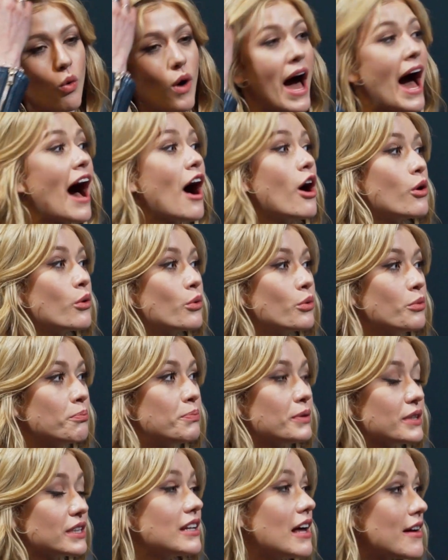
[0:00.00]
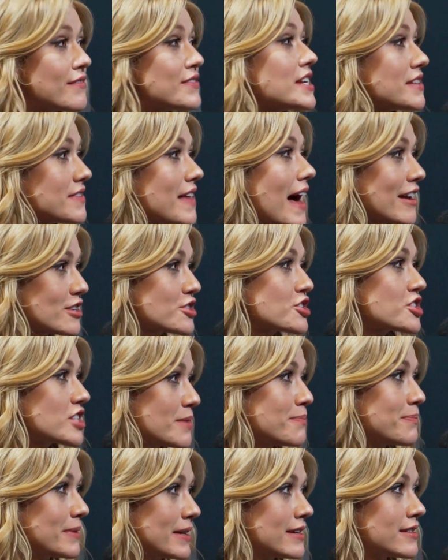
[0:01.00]
how beloved that
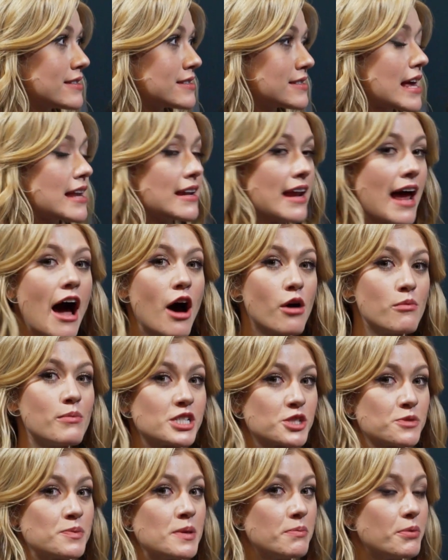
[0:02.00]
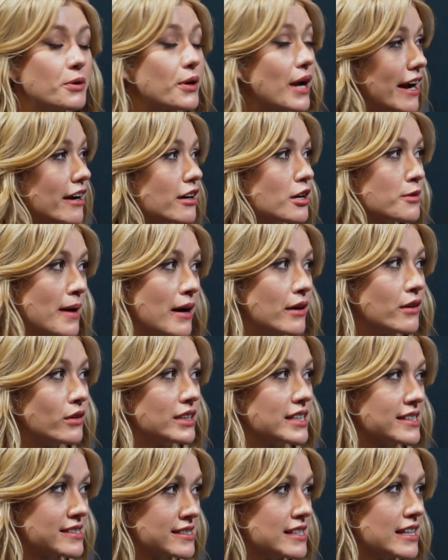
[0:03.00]
ship is and how much people care about
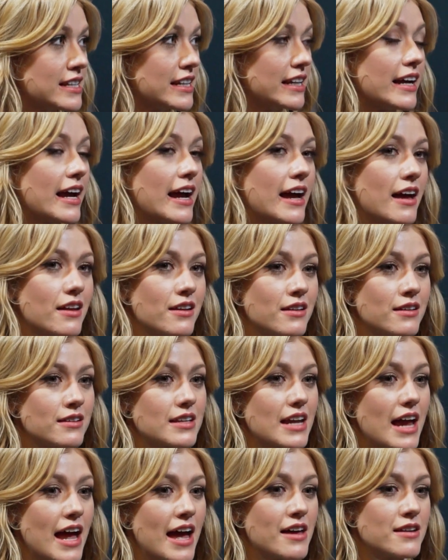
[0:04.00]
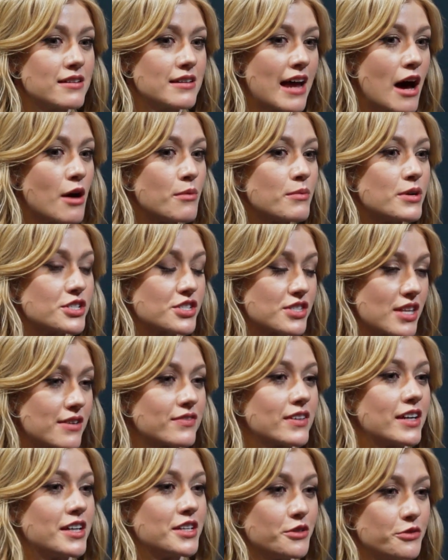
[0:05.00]
Felicity and how much they've
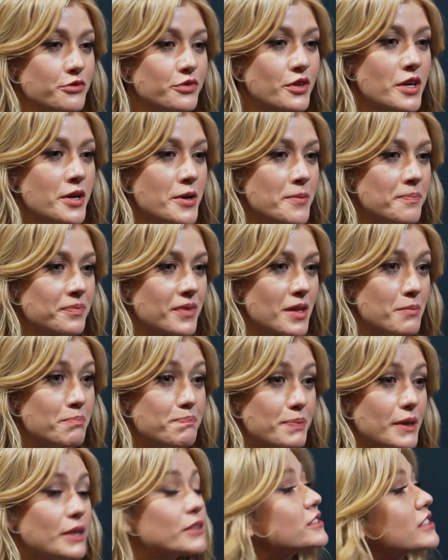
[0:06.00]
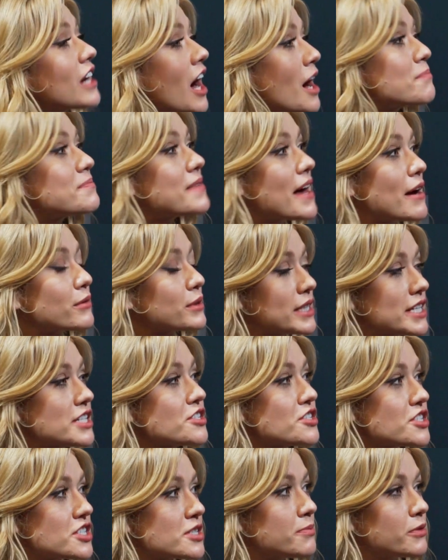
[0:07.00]
kind of built up that
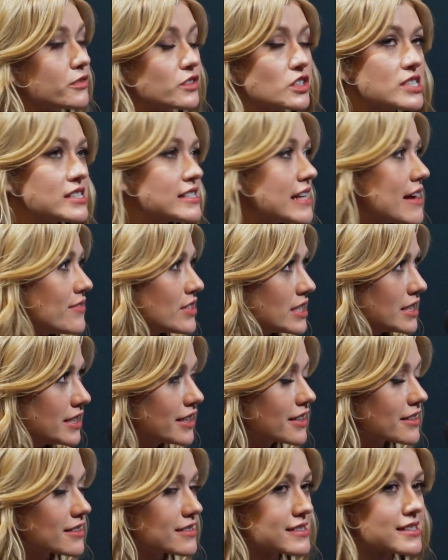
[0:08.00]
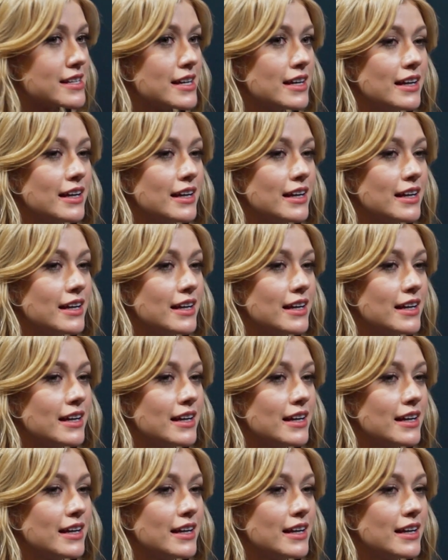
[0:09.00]
relationship over 7 years.